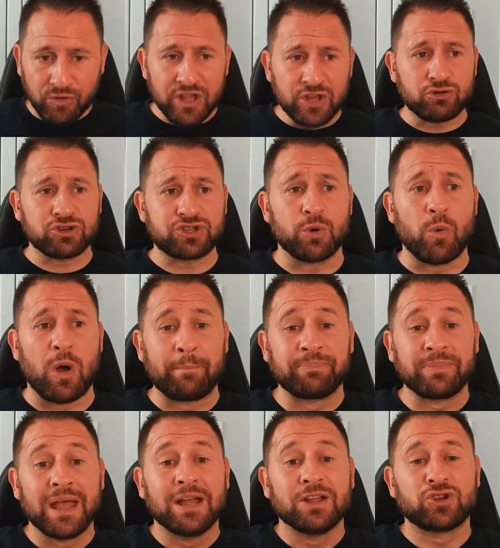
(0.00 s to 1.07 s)
interesting one.
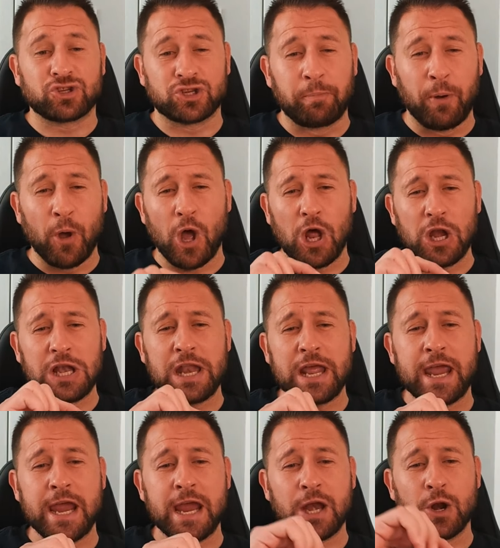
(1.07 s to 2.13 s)
Just to put a
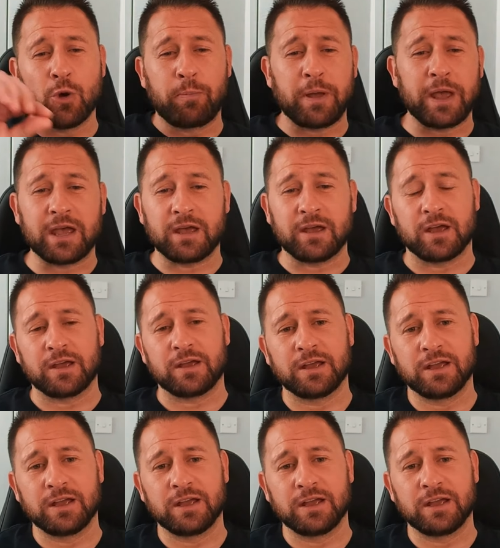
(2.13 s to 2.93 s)
little bit